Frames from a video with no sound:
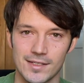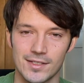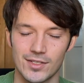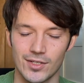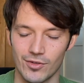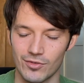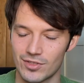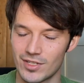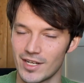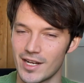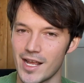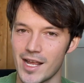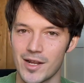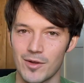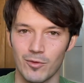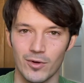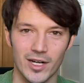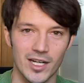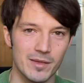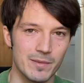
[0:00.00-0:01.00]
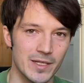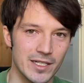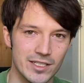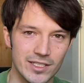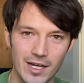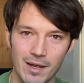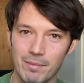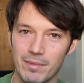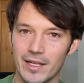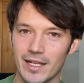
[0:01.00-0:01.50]
So today we're going to be
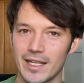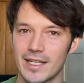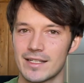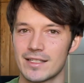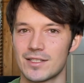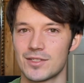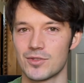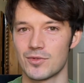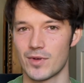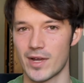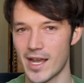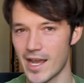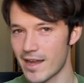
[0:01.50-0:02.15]
jumping into